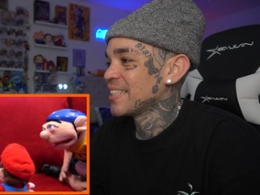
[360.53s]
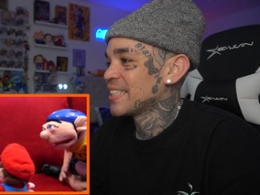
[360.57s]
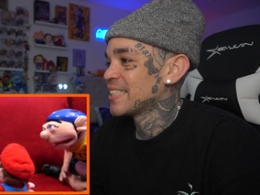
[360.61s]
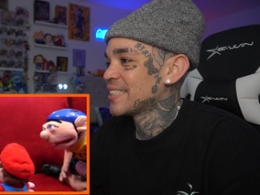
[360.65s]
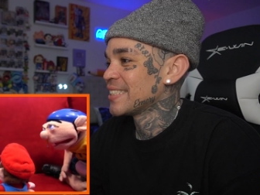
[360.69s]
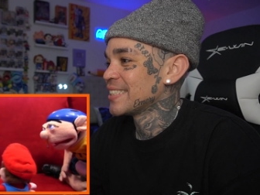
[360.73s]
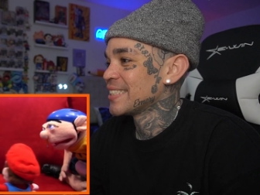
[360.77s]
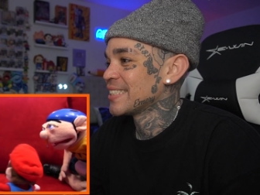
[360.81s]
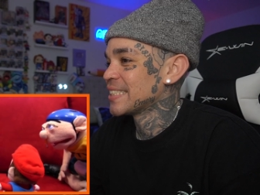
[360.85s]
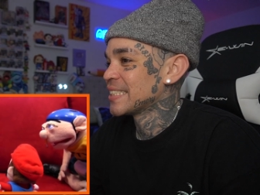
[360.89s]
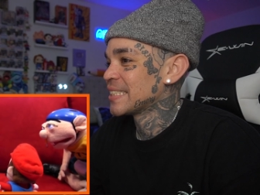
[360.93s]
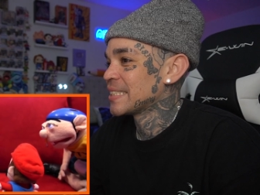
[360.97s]

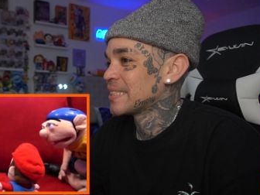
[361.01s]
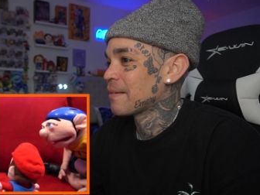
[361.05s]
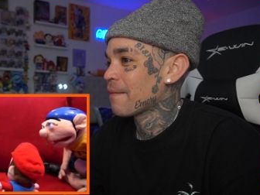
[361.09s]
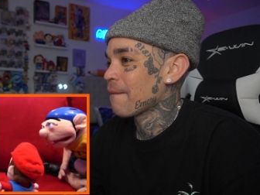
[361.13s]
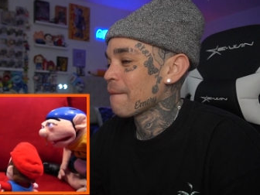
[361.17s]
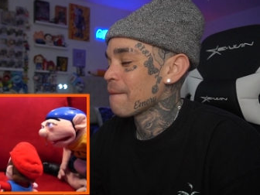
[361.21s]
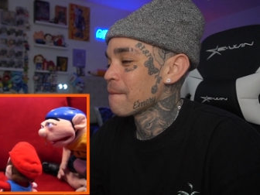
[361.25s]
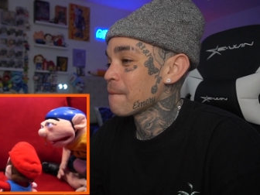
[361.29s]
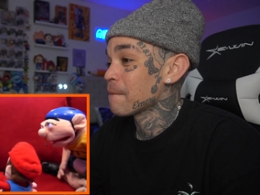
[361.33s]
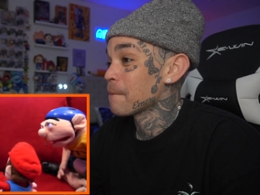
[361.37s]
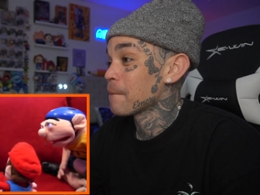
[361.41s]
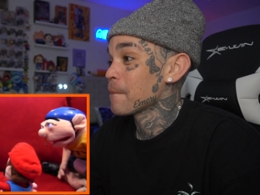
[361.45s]
Bugs Bunny.
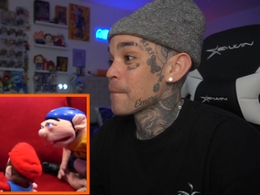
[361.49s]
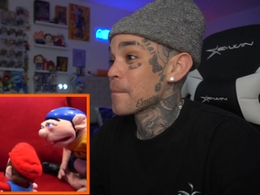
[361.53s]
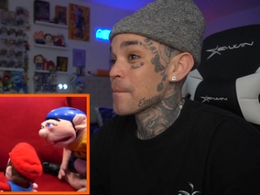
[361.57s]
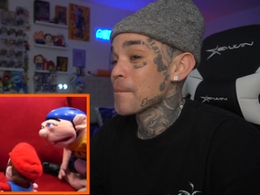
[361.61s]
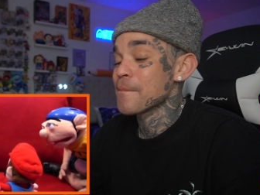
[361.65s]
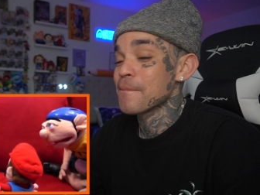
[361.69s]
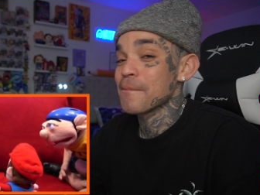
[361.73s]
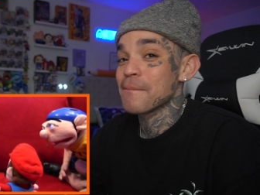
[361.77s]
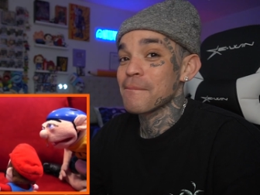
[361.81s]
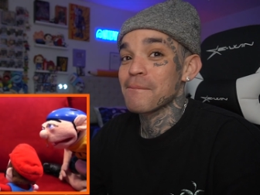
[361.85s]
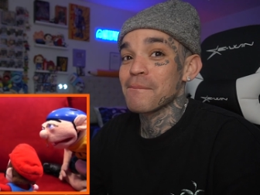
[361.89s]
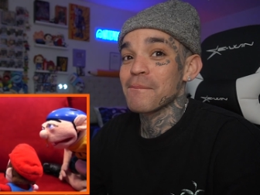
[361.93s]

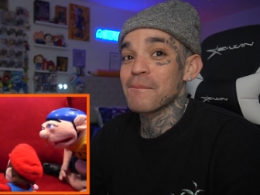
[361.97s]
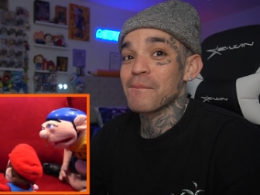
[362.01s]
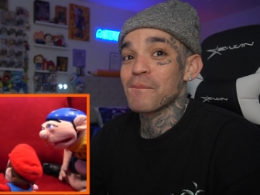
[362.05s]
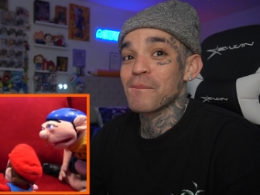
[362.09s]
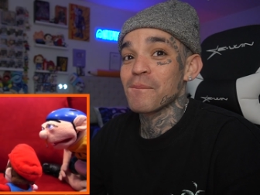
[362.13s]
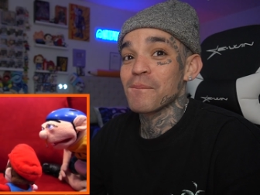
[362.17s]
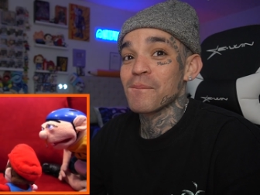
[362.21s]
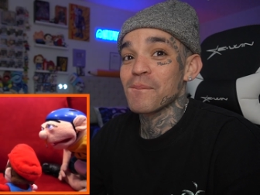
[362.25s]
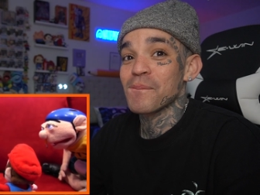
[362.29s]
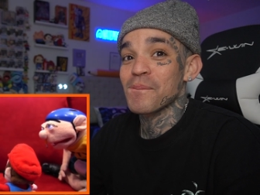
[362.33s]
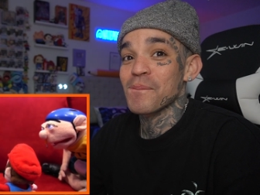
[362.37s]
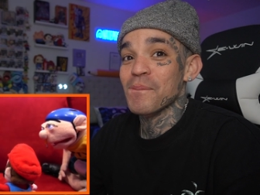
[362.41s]
What's
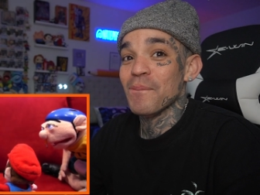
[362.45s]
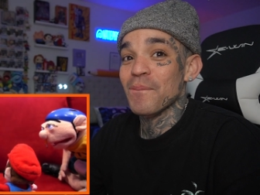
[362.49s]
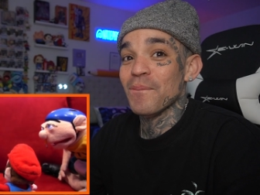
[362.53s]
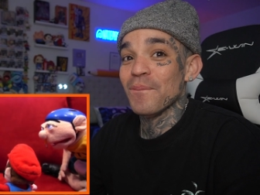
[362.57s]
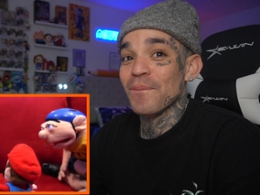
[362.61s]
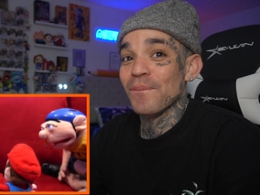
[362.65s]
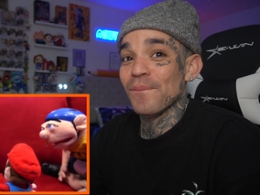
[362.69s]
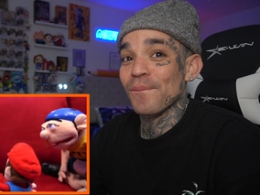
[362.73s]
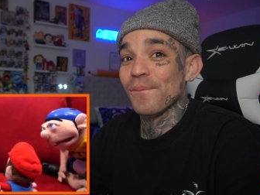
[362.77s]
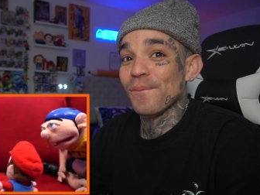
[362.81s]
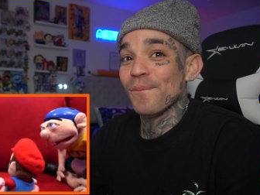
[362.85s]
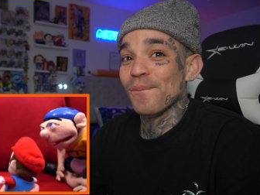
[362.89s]
up,
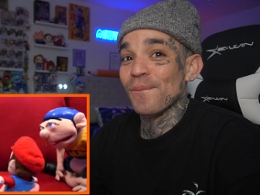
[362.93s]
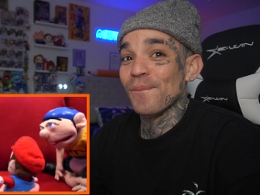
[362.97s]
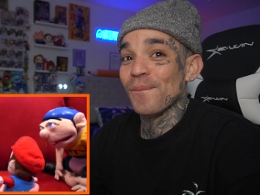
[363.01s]
Doc?